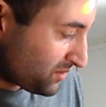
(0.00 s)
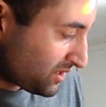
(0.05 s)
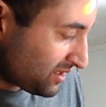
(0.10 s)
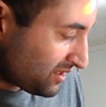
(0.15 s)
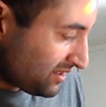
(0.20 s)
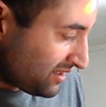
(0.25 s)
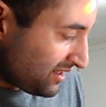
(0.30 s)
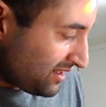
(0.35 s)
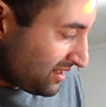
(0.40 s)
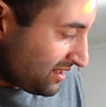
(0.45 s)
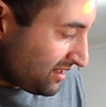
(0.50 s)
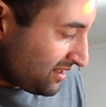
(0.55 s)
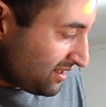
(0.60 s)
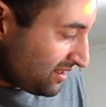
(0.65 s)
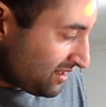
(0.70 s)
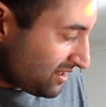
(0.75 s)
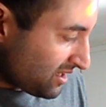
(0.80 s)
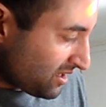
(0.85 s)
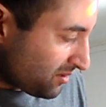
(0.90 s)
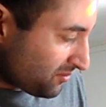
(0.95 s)
but
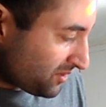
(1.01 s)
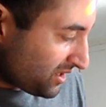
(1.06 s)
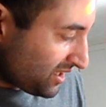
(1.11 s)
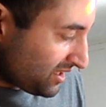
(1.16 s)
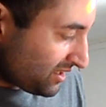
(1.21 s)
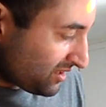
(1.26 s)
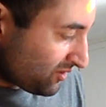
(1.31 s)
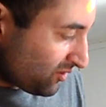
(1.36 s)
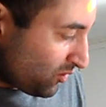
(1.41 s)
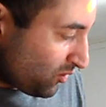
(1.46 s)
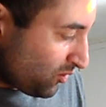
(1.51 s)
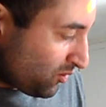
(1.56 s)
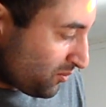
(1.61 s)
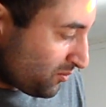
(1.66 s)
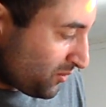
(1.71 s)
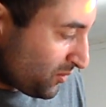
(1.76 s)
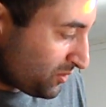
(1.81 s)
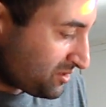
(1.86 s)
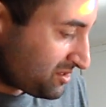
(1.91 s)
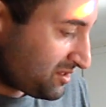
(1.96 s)
I'm getting
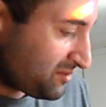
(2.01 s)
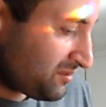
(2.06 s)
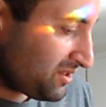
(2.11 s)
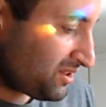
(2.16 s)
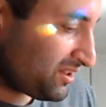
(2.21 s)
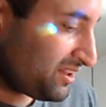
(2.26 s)
almost a